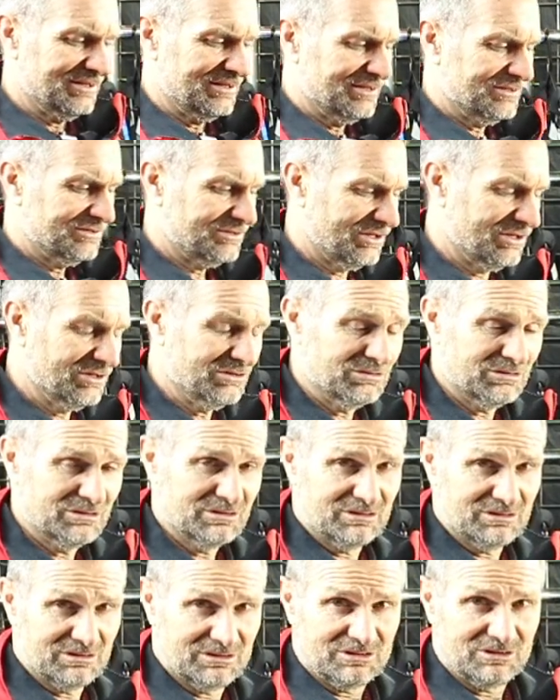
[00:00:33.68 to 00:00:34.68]
So,
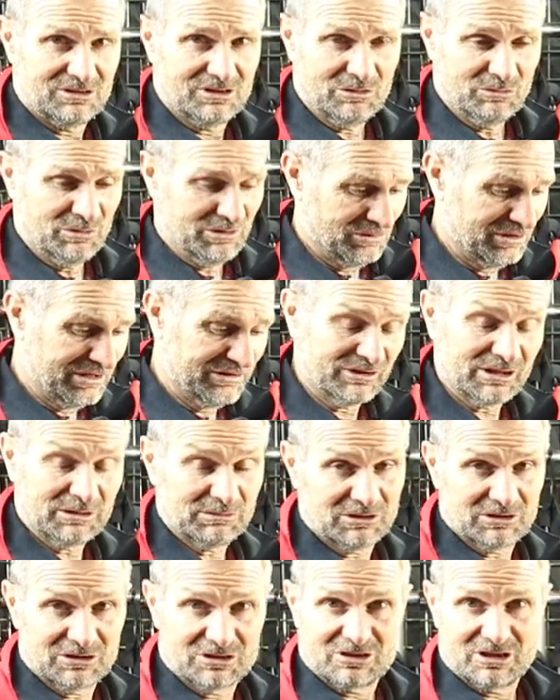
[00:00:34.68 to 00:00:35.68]
you know, we
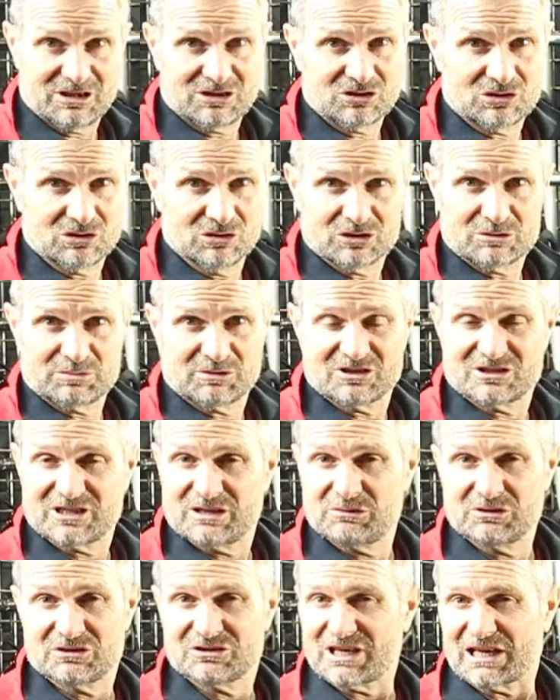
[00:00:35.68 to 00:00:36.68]
developed these shorts because
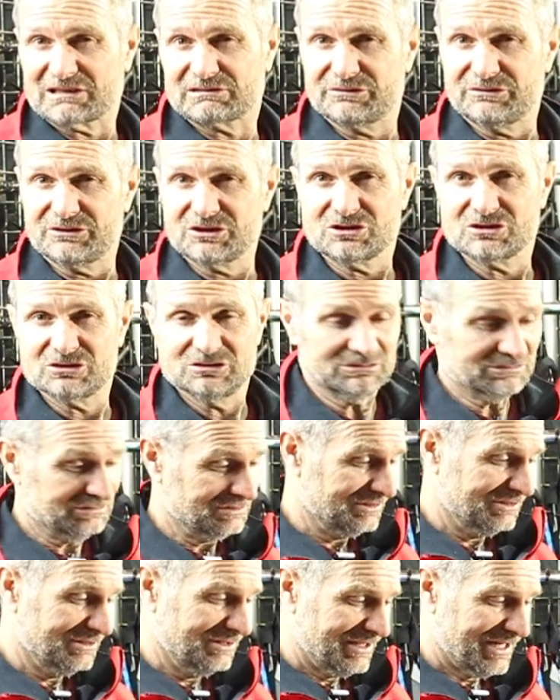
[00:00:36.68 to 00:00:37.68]
they were sacrificial
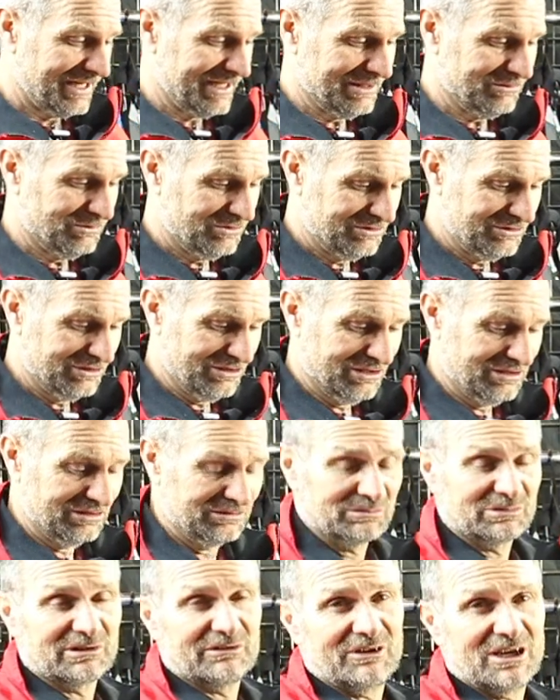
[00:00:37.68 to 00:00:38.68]
and it would
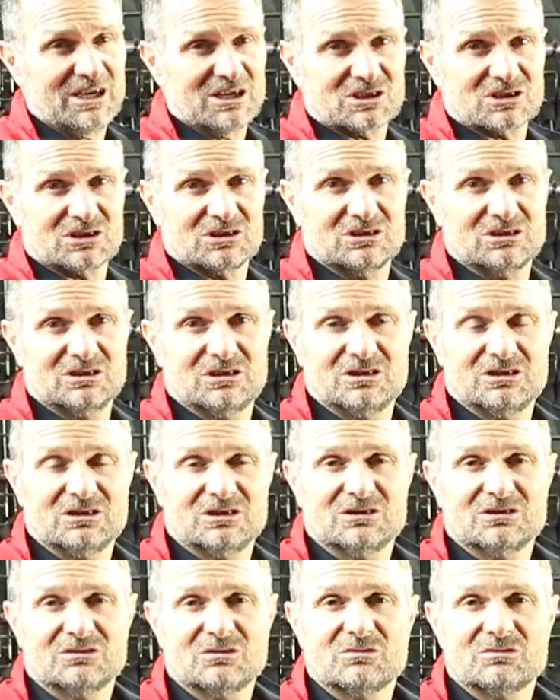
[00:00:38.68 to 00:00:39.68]
prevent
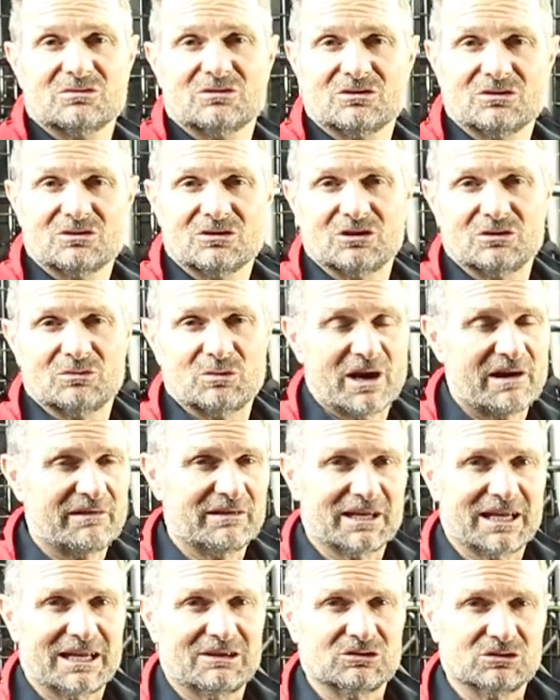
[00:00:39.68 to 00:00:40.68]
you
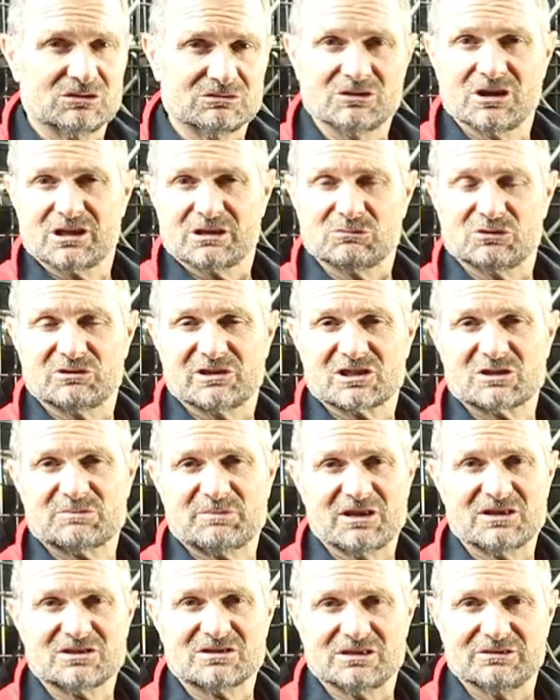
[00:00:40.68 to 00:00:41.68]
wearing out your rather more
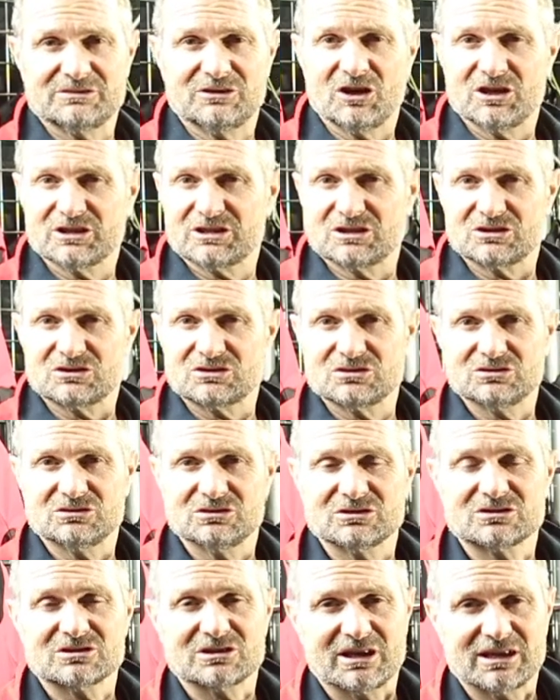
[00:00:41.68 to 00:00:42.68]
expensive hiking
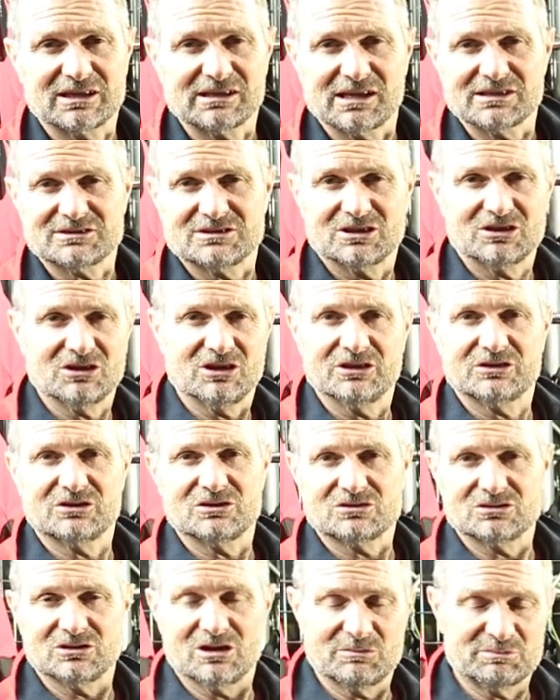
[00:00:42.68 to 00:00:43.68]
shorts, our classic
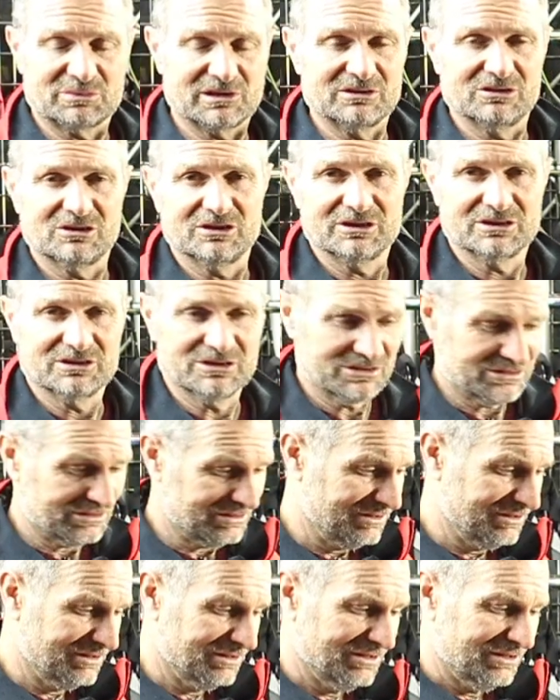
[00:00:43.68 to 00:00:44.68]
hikers or our pro hikers.
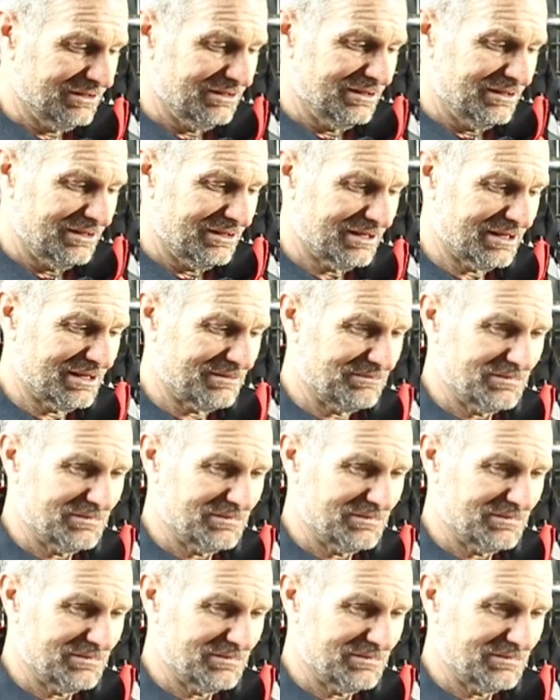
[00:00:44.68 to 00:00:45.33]
They